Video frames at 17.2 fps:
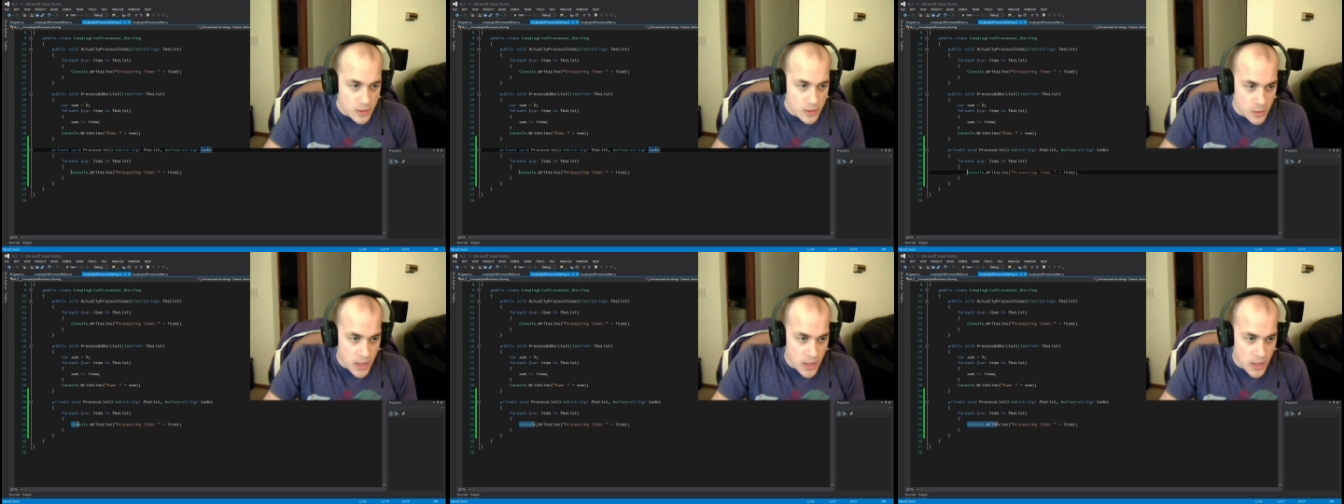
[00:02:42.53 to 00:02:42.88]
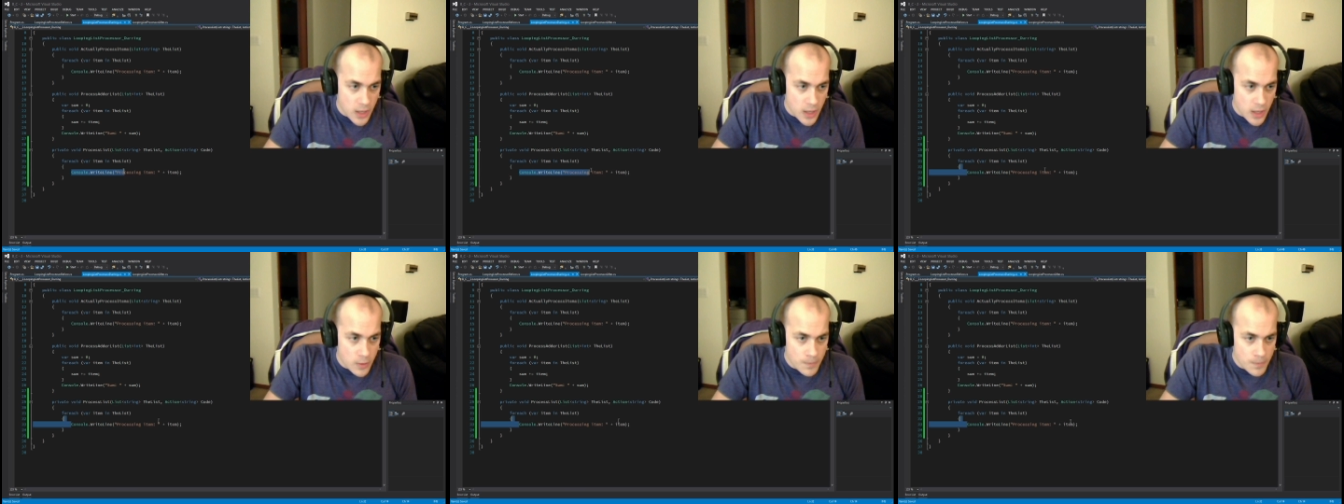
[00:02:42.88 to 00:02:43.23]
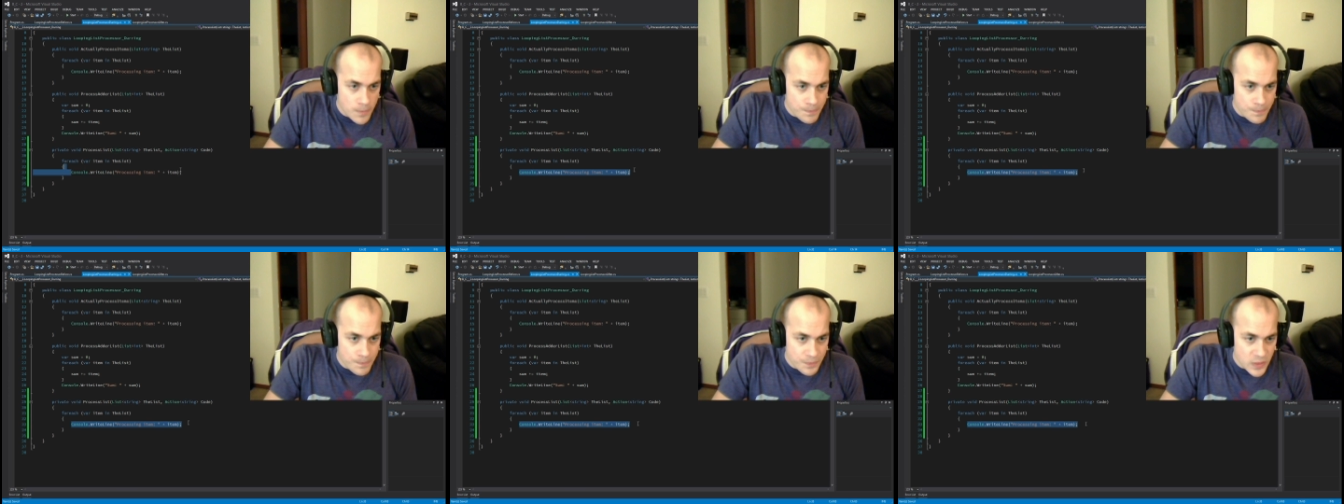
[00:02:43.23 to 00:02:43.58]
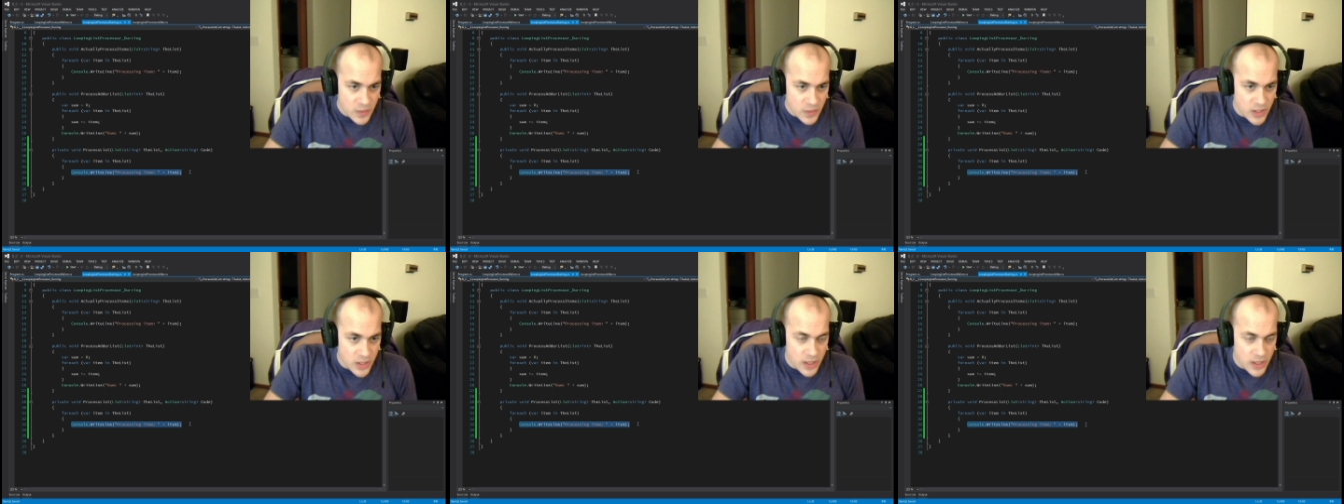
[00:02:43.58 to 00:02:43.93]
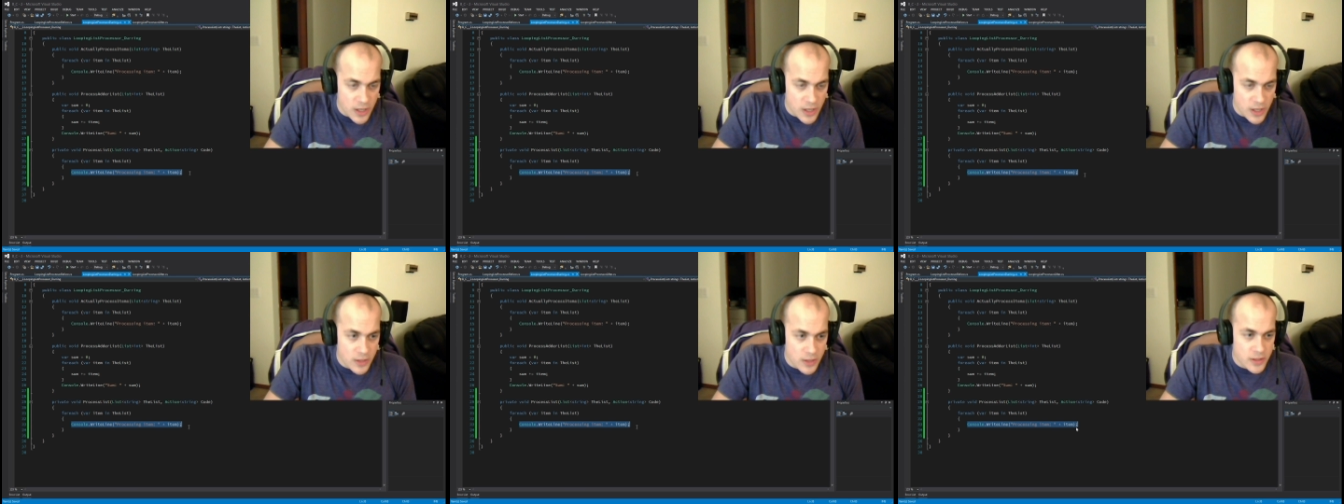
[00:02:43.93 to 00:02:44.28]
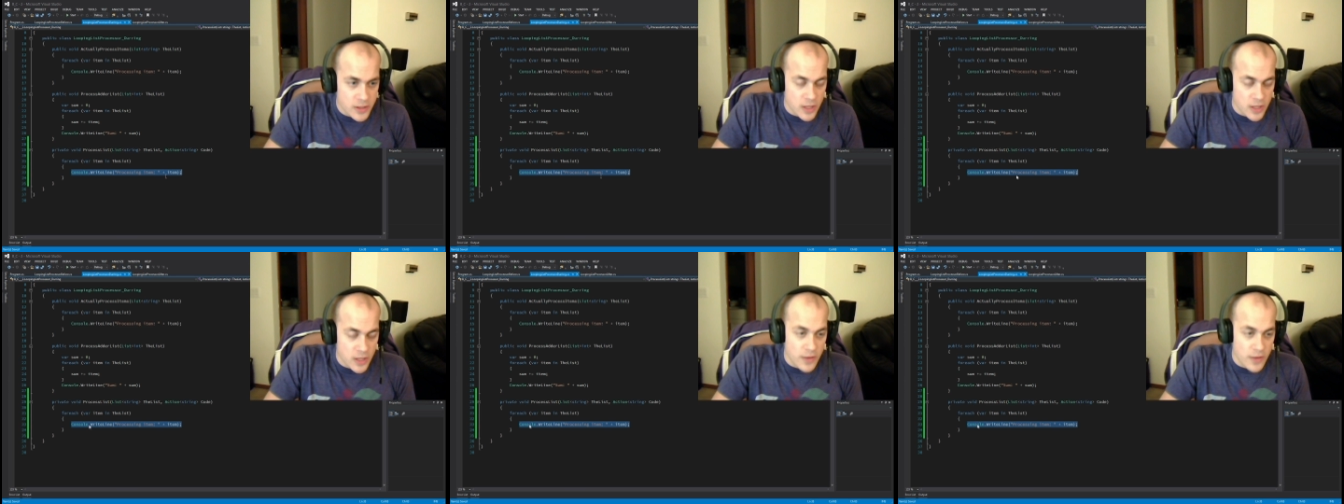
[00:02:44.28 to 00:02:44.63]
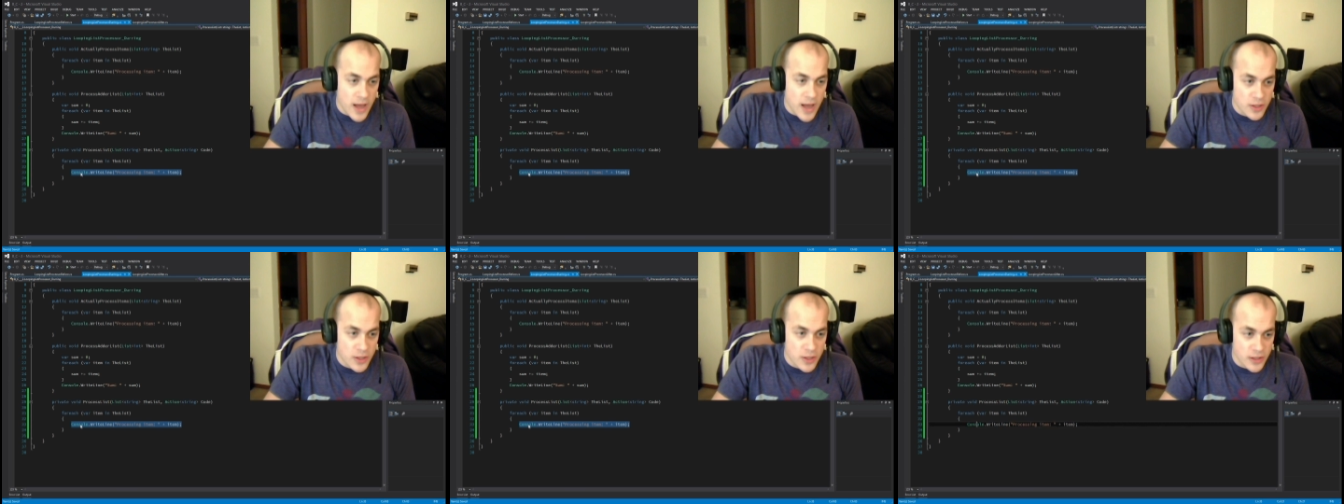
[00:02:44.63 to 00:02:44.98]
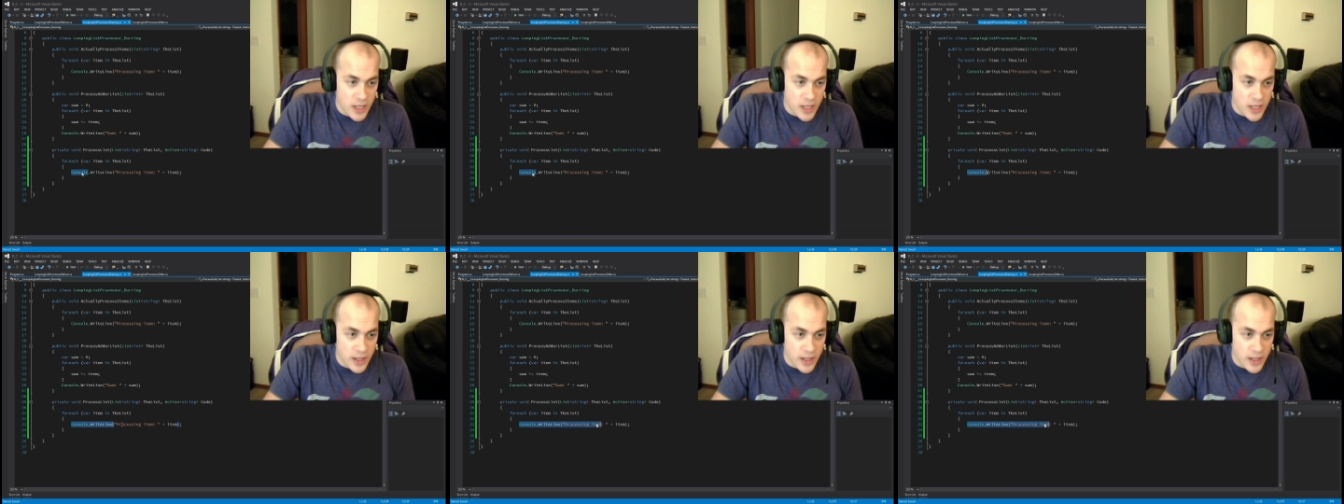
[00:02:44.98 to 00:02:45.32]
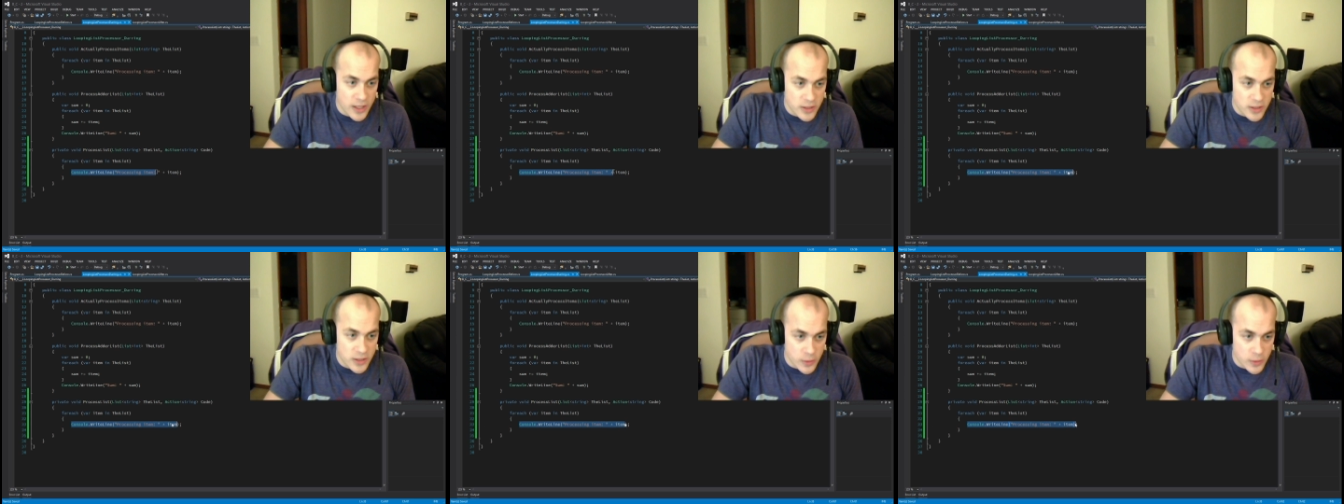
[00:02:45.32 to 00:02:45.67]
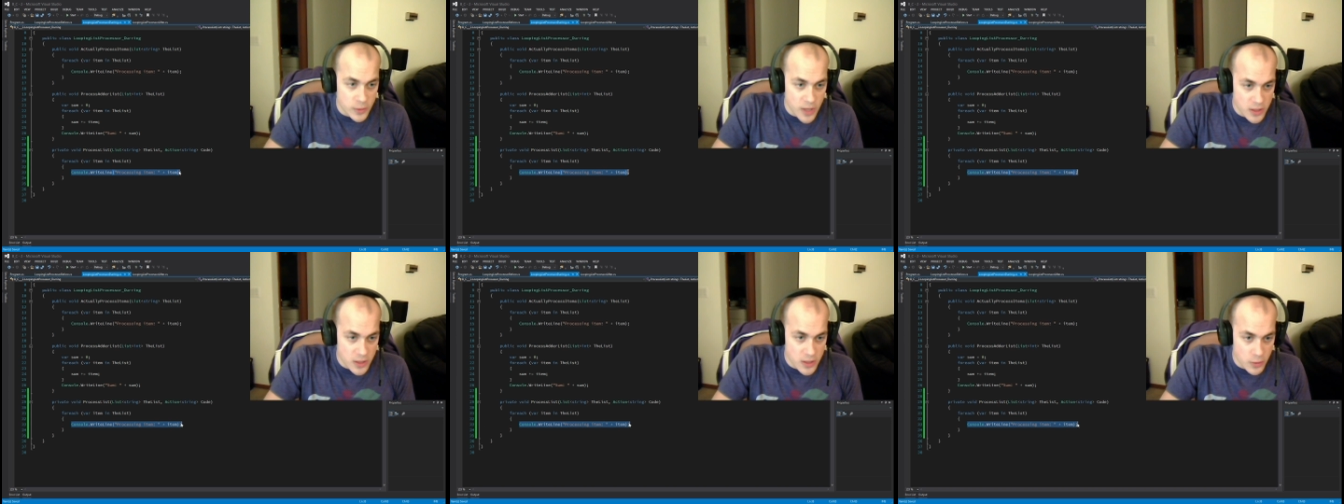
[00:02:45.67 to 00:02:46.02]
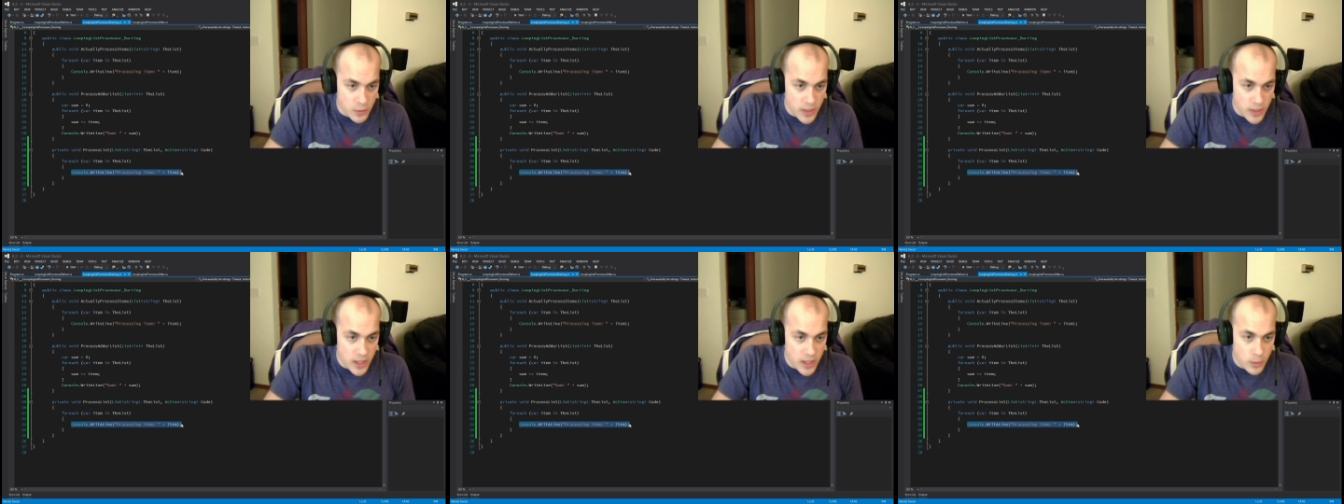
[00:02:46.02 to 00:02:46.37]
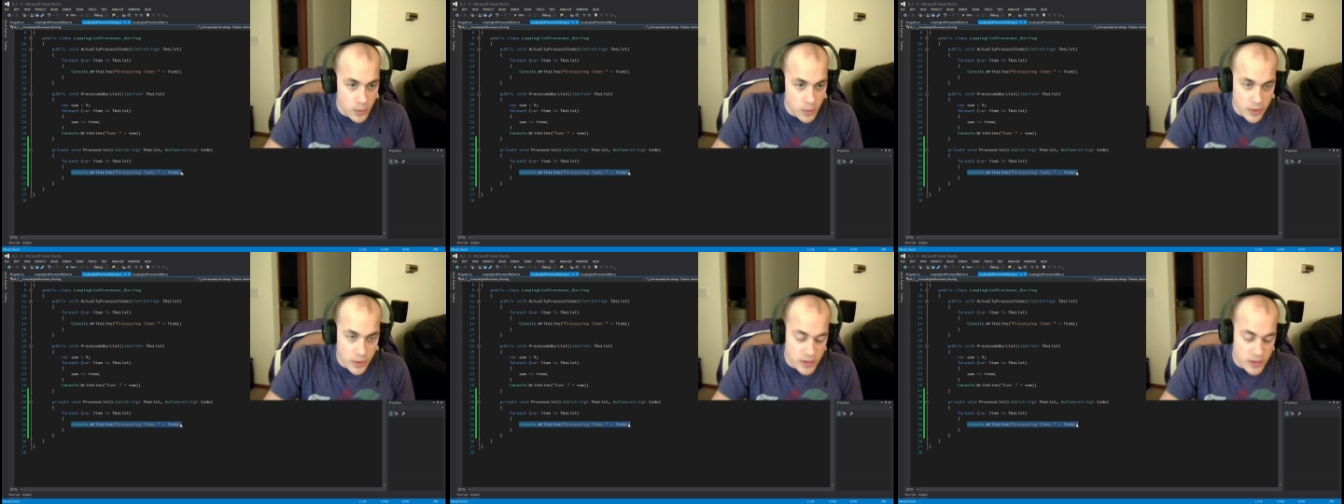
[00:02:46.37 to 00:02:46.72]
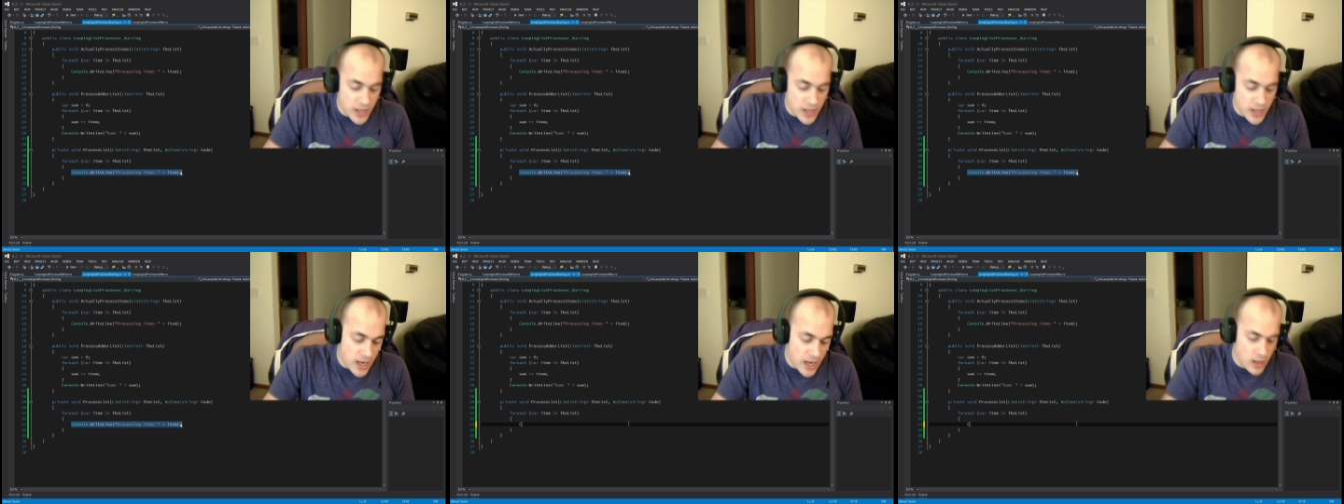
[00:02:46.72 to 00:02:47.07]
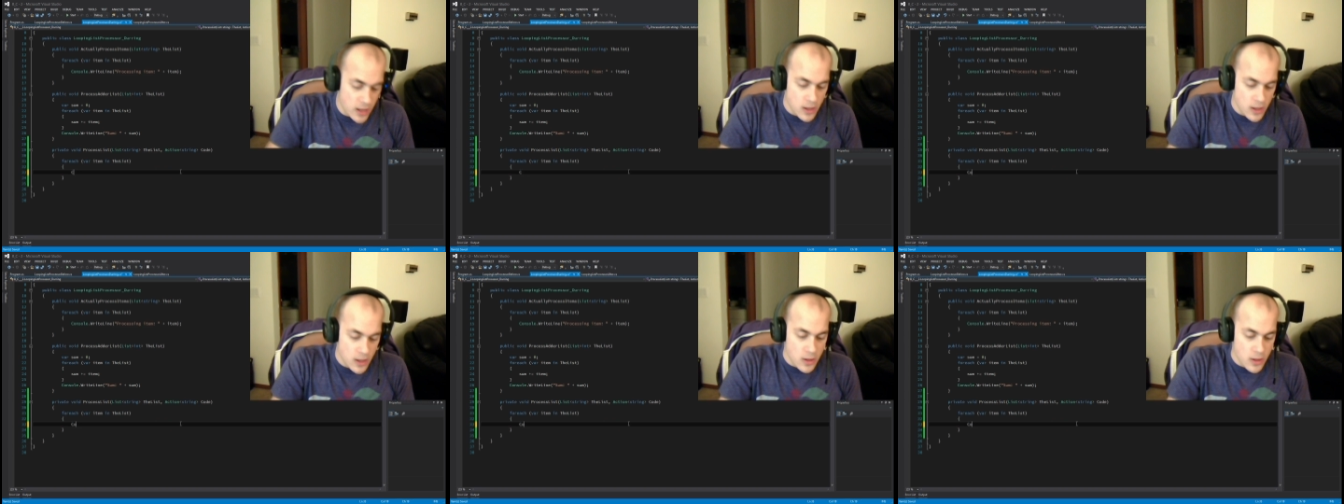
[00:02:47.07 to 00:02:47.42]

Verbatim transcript: So now, in here, instead of actually telling it to console write line, we're going to say, hey,